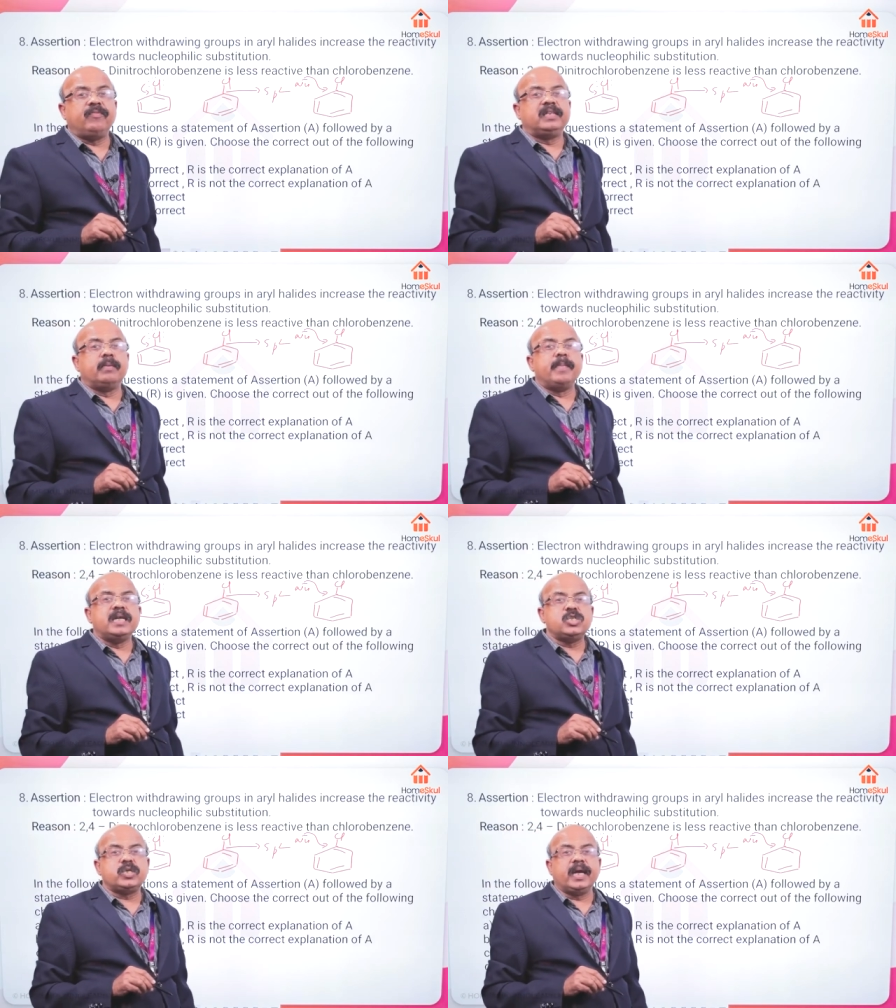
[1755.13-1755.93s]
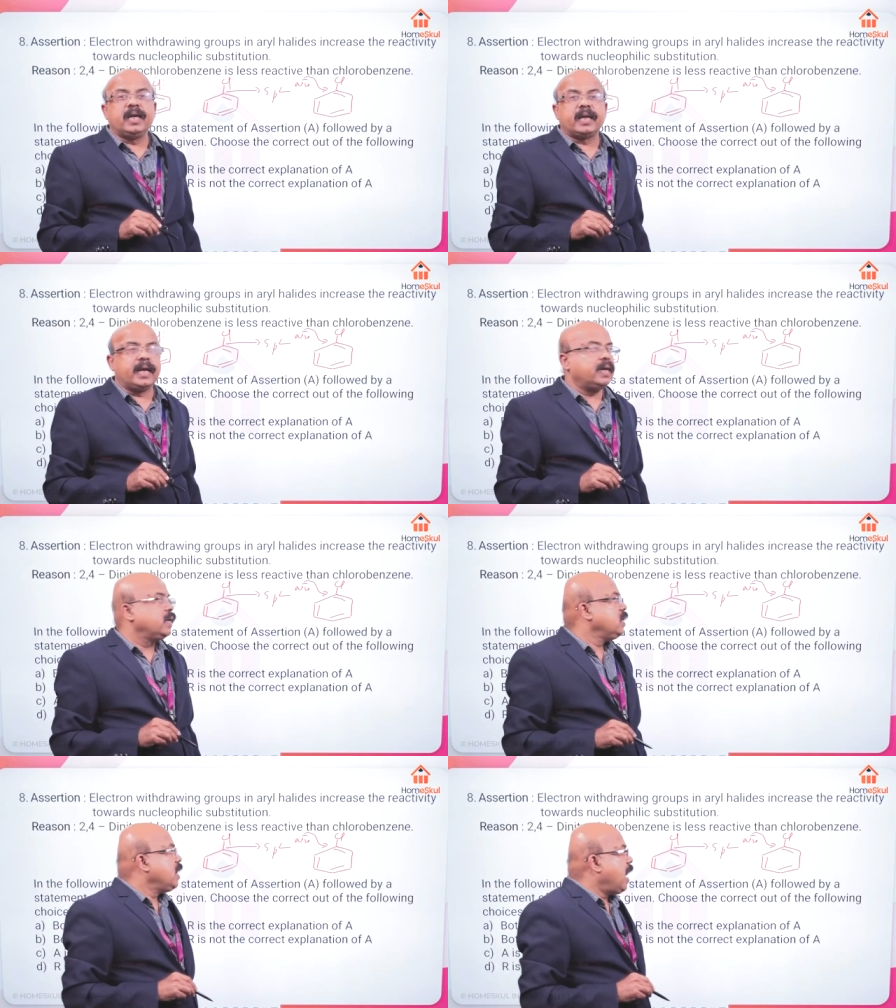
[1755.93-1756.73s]
with the benzene ring.
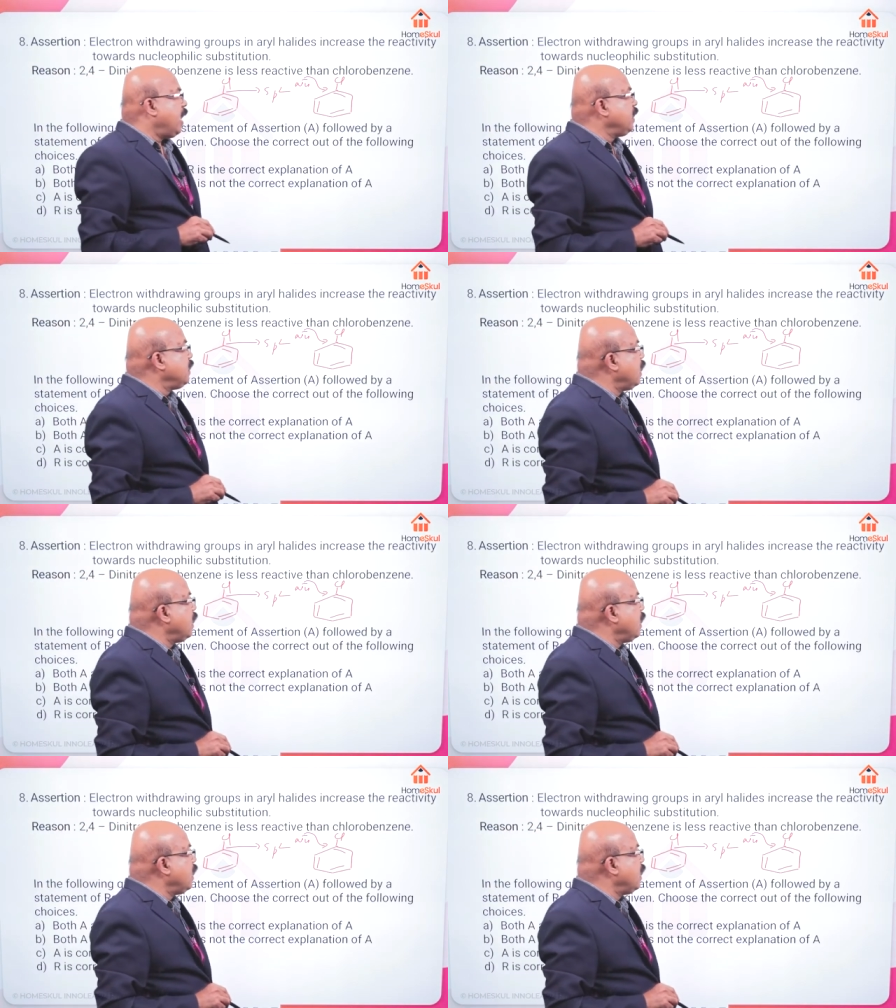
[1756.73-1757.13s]
And